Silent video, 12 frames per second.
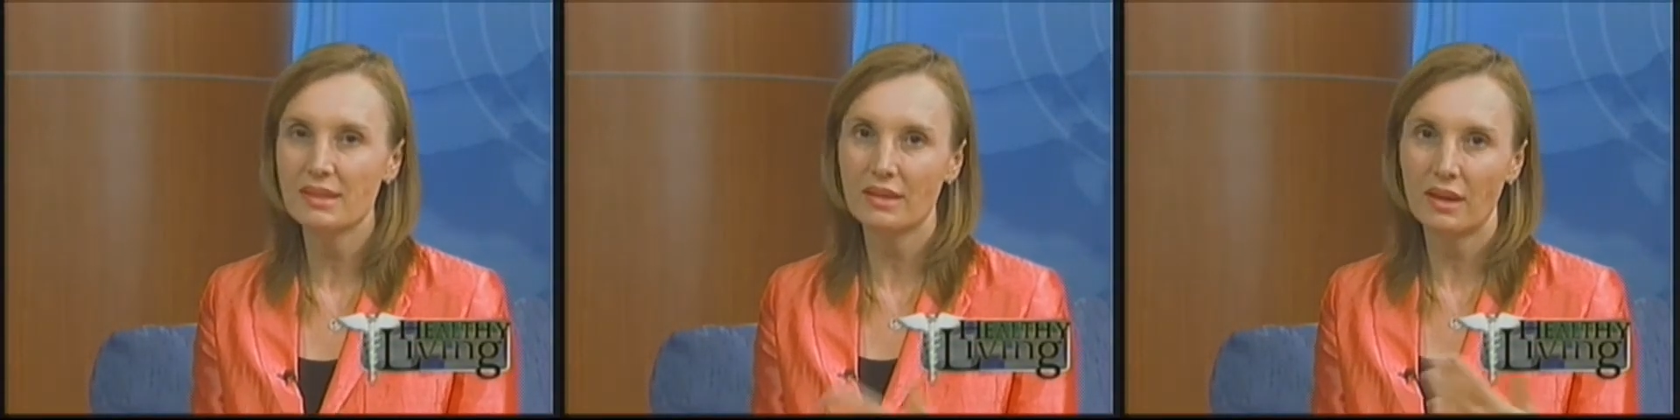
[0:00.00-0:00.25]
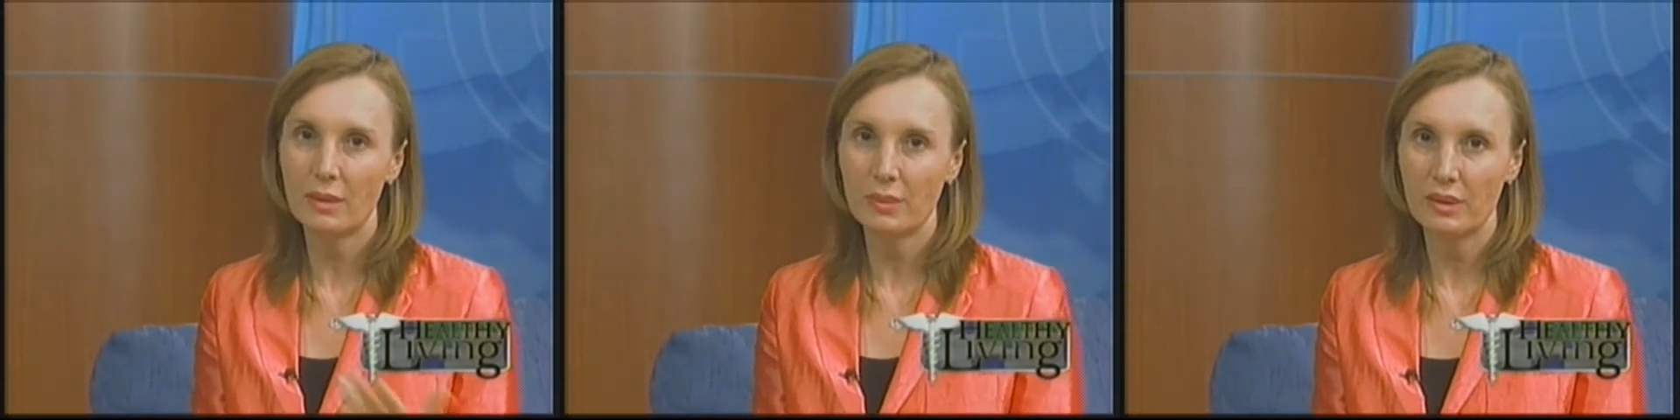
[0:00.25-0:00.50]
and
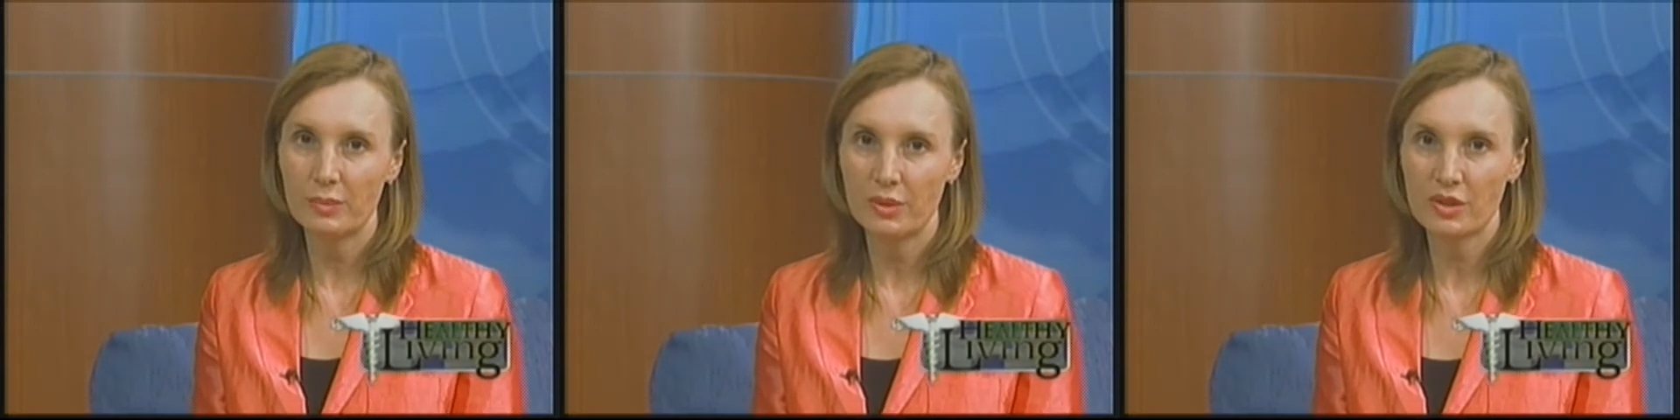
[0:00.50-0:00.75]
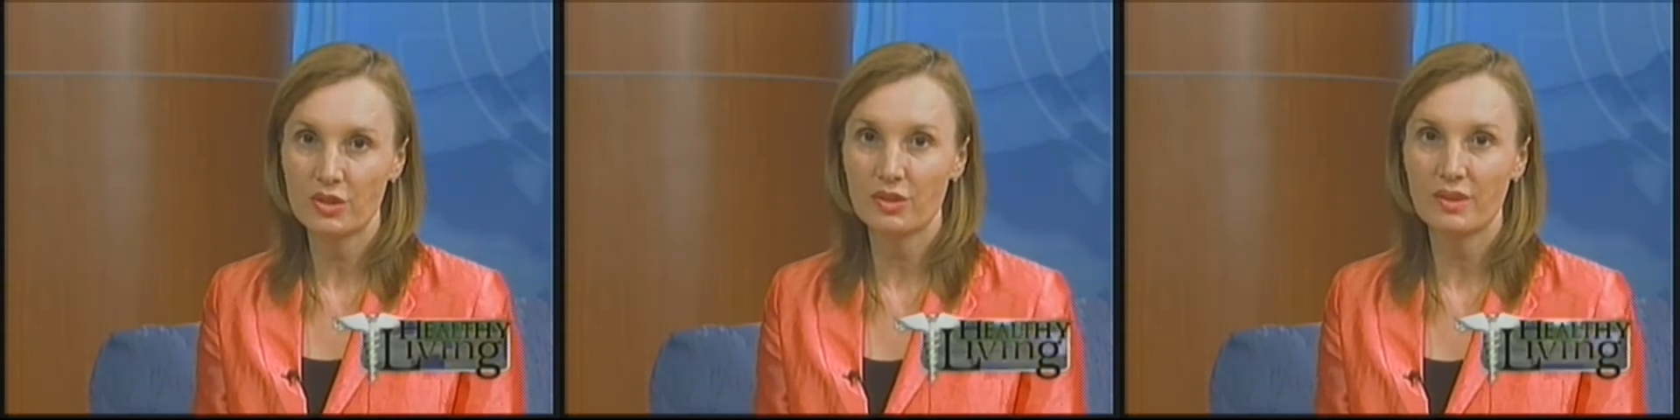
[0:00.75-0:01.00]
high blood
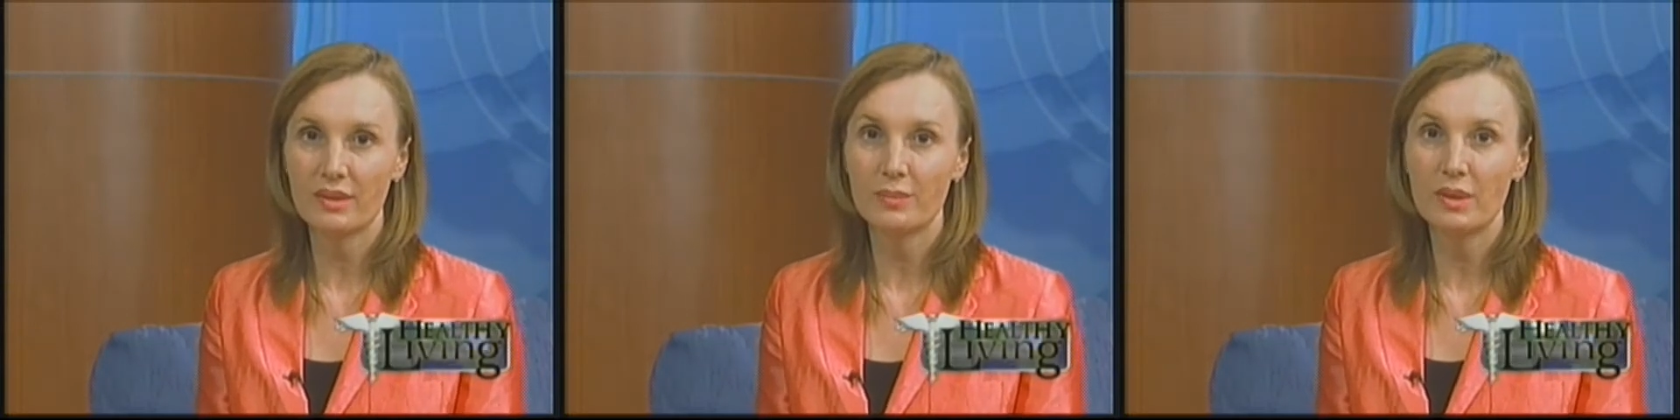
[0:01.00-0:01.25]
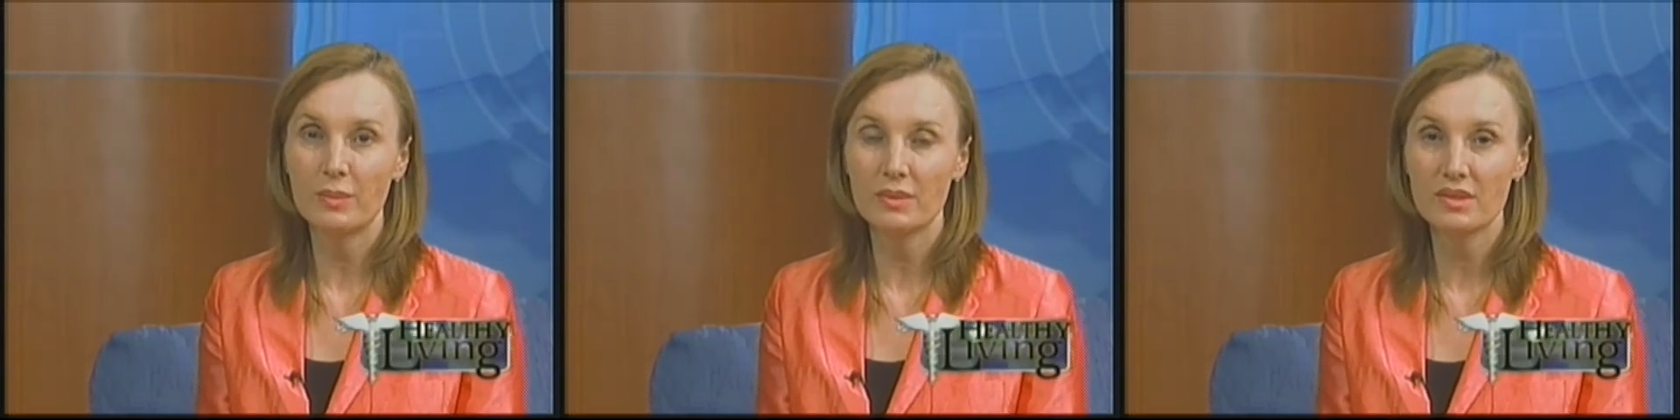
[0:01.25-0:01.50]
pressure that
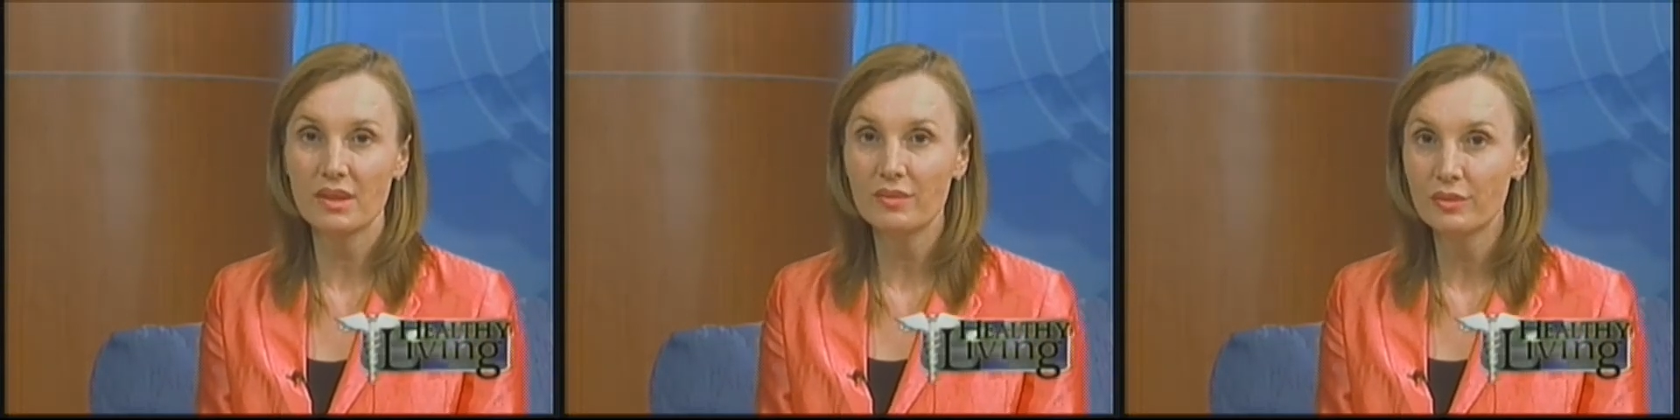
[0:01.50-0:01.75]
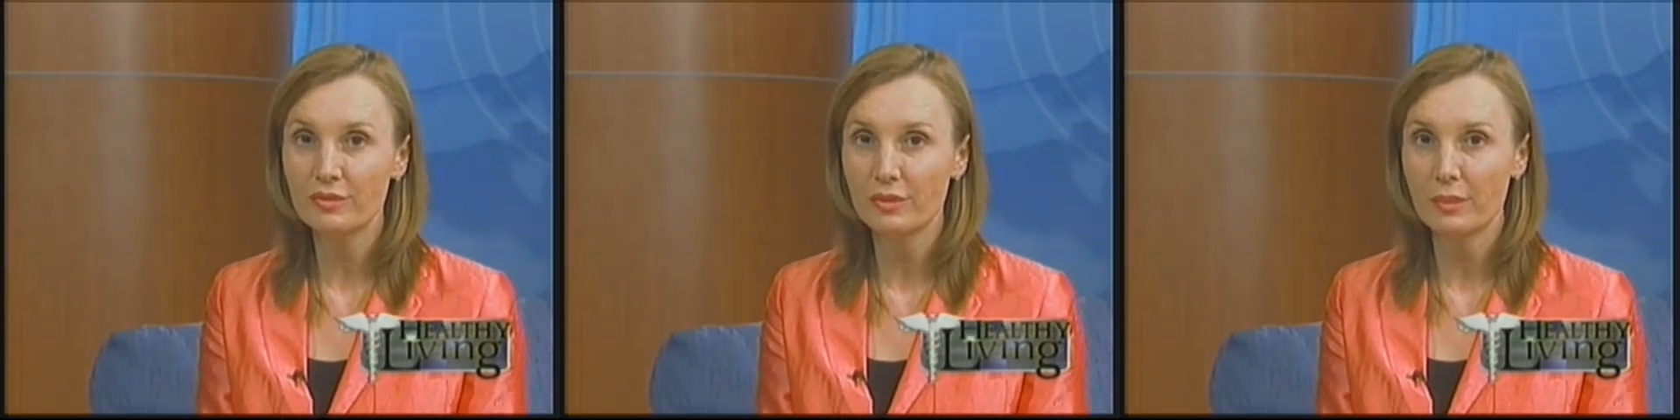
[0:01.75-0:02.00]
people
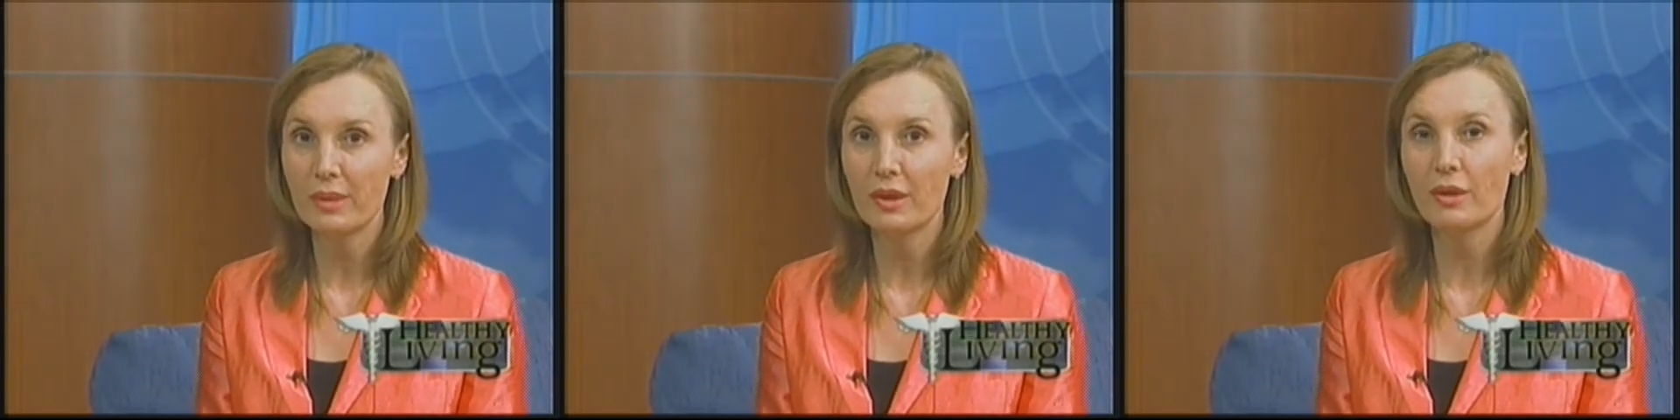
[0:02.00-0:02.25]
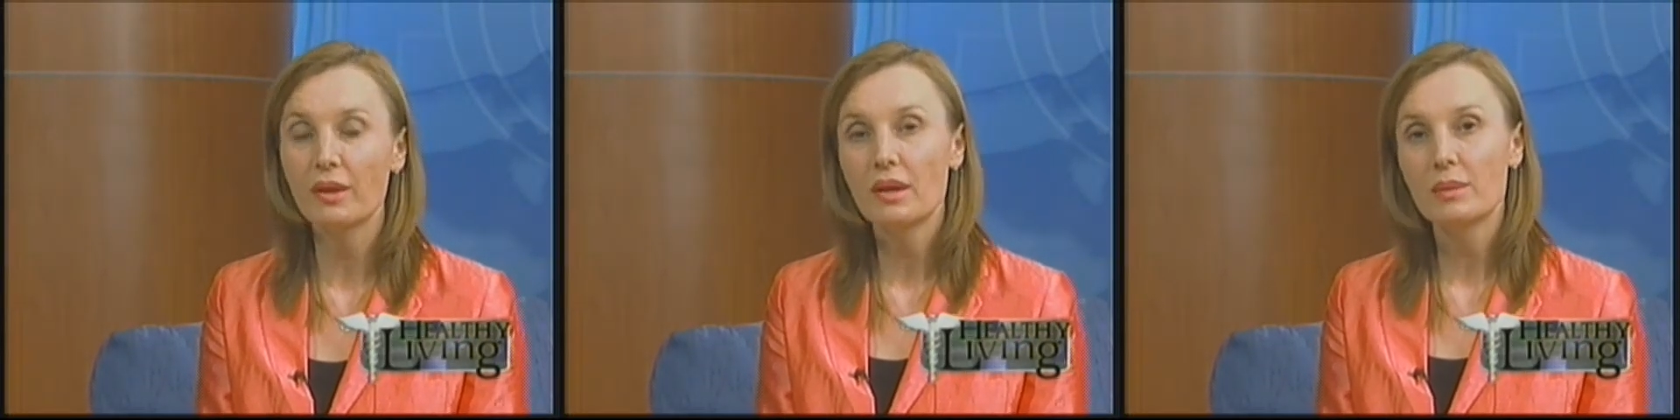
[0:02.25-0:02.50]
suffer from
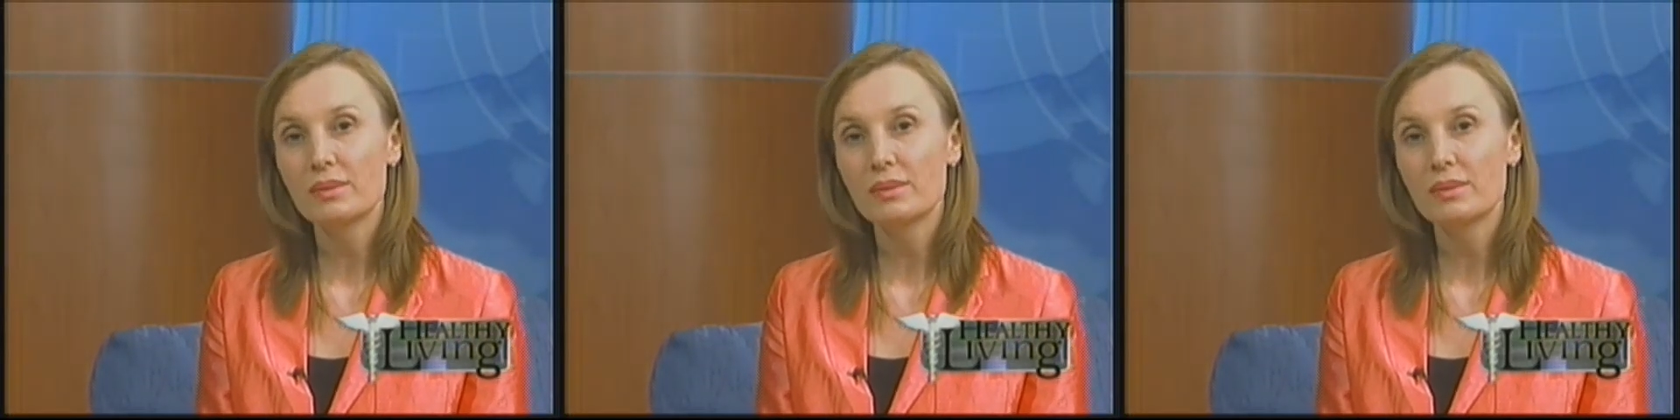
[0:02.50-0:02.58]
here.